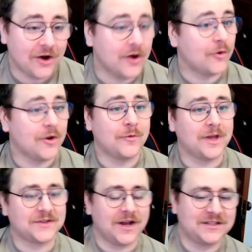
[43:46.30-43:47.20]
Oh no,
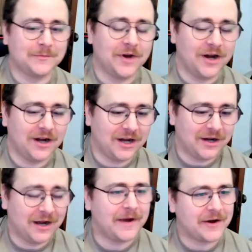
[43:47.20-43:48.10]
that's awesome.
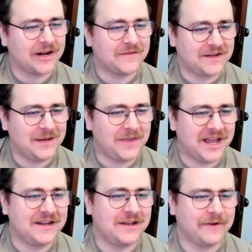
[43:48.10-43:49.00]
I'm gonna have to keep
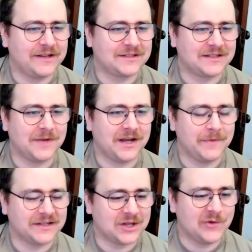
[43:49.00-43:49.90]
that advice in
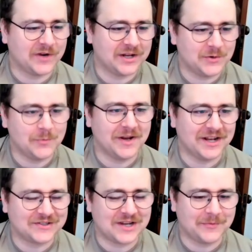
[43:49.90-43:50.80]
mind myself when I do my
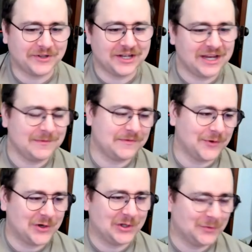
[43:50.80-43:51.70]
next couple of games
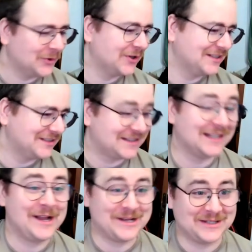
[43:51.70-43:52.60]
for early work. Because
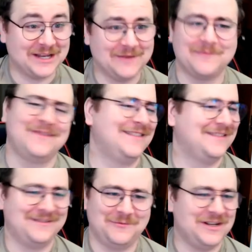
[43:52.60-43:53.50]
the last game,
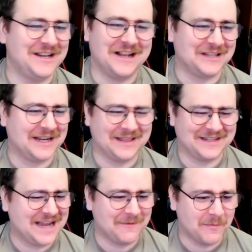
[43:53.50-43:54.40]
we did not think
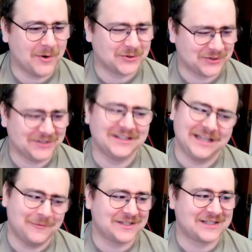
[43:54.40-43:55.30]
at the time of
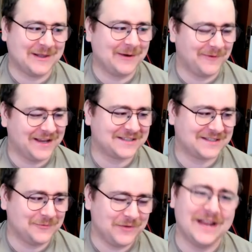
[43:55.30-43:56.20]
motion. It was a
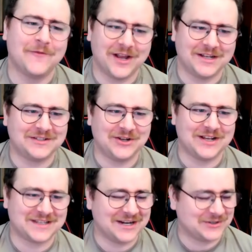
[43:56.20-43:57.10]
slugfest, and we never got the
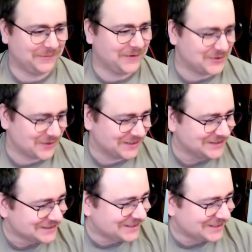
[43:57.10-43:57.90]
chance to actually finish it.